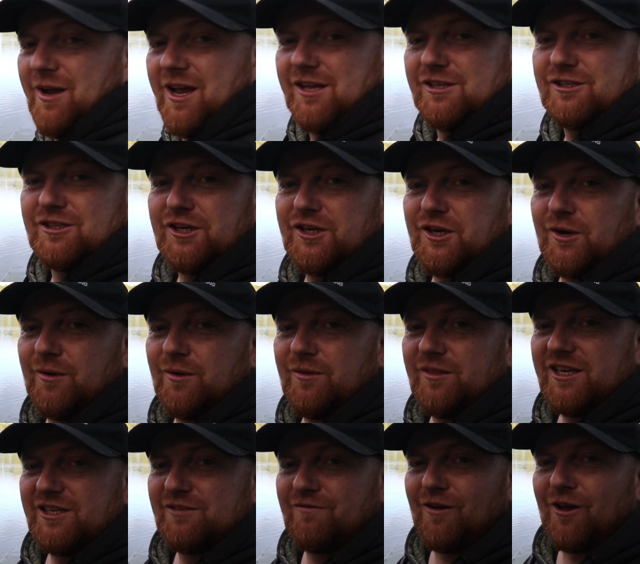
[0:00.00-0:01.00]
What else you do
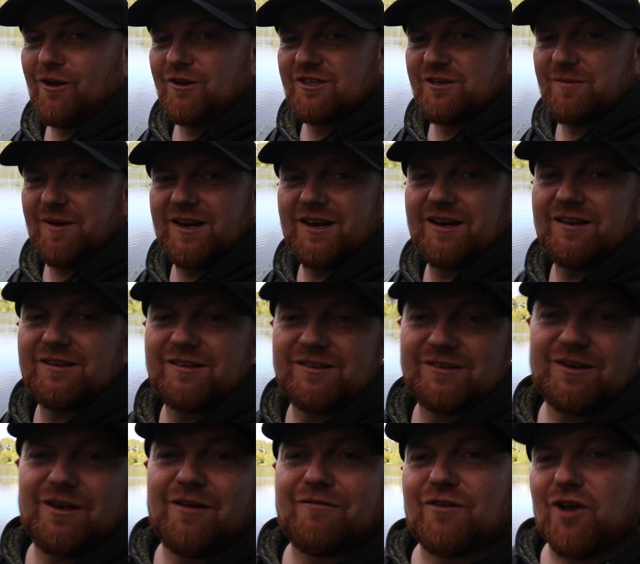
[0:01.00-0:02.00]
on these vlogs? I mean,
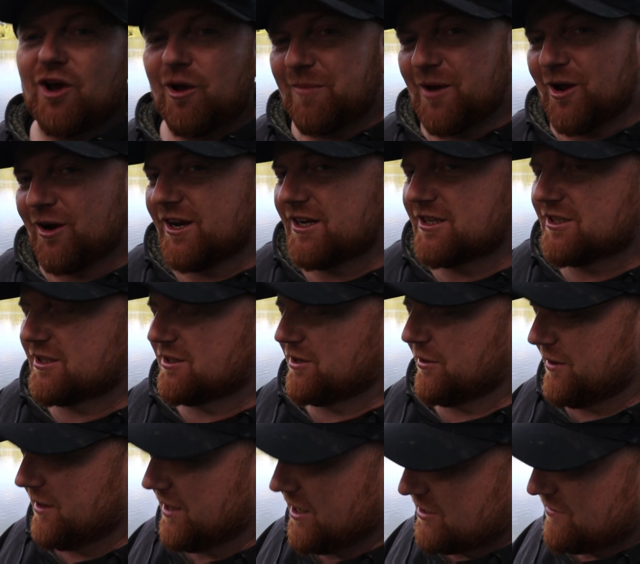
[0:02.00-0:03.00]
I've got to be honest,
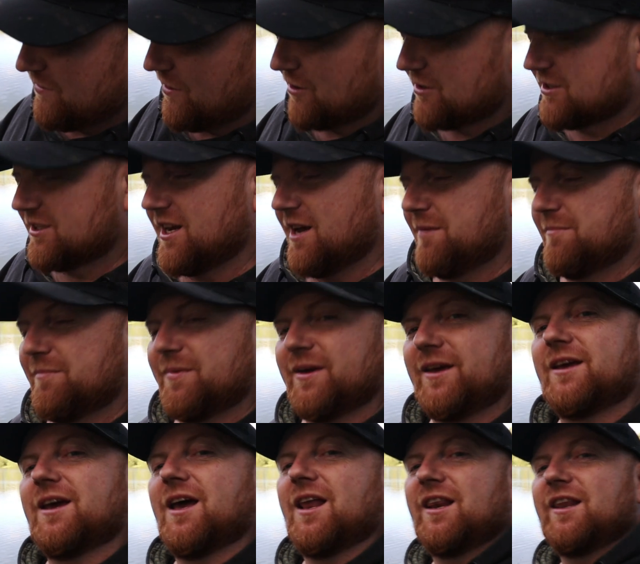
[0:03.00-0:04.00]
doing these vlogs can
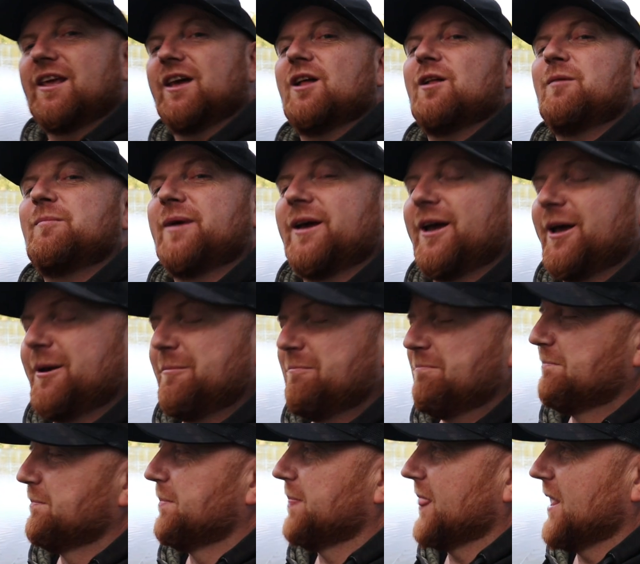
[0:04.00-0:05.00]
be a little bit
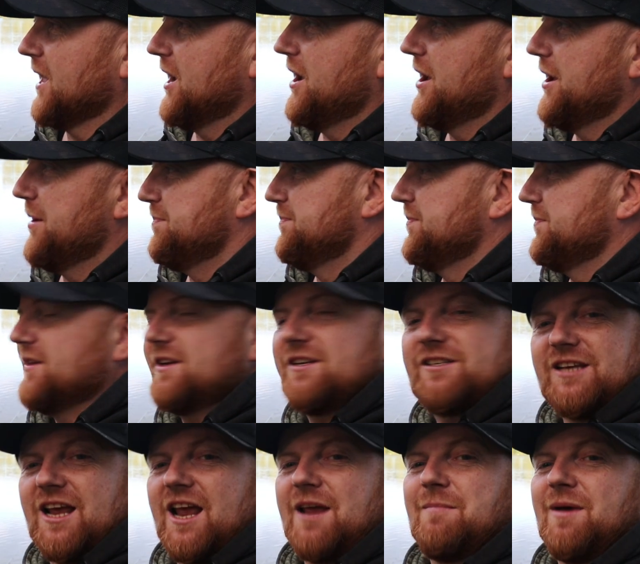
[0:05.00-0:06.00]

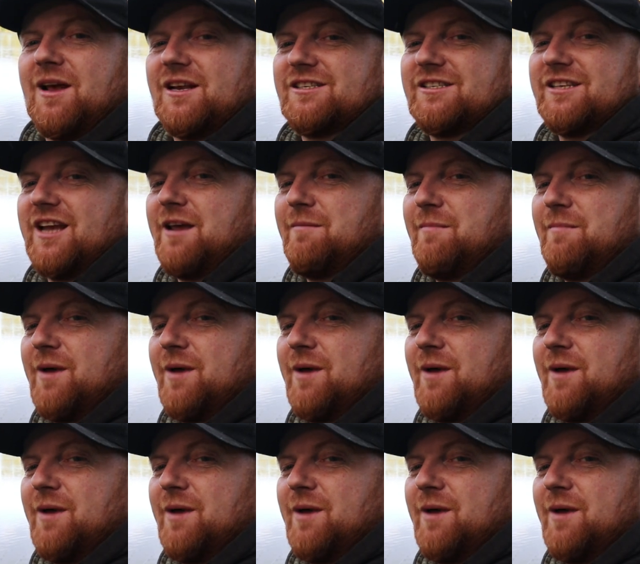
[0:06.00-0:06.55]
same as.